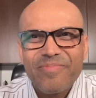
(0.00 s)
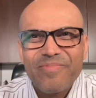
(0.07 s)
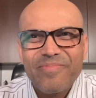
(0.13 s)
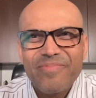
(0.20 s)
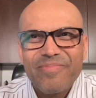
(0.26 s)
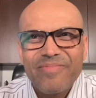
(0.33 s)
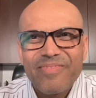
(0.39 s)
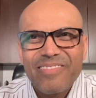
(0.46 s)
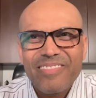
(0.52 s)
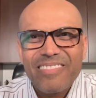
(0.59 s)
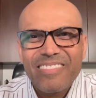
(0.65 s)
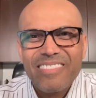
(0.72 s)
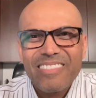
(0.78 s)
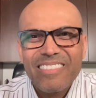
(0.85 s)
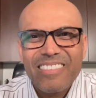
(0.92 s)

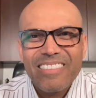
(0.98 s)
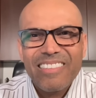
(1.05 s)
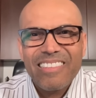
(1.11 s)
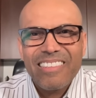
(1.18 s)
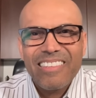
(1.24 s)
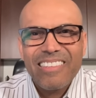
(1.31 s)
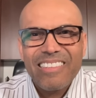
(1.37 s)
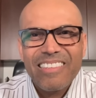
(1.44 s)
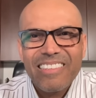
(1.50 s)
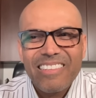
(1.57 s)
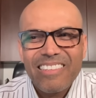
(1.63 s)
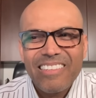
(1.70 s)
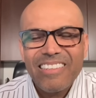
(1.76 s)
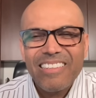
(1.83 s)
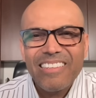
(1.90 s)

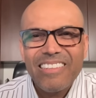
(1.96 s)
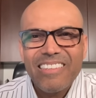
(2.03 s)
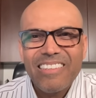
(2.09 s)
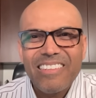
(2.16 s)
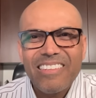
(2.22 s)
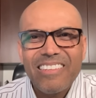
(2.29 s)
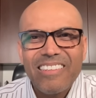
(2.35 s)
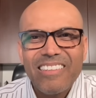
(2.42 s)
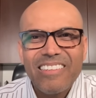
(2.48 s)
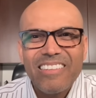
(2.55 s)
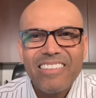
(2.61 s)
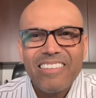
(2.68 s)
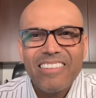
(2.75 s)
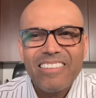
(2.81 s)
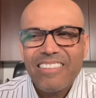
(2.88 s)

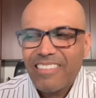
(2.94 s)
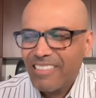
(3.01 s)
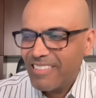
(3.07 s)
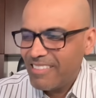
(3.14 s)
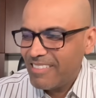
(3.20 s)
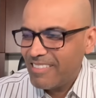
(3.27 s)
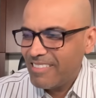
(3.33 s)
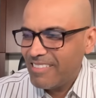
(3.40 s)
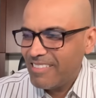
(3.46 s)
This person isn't speaking.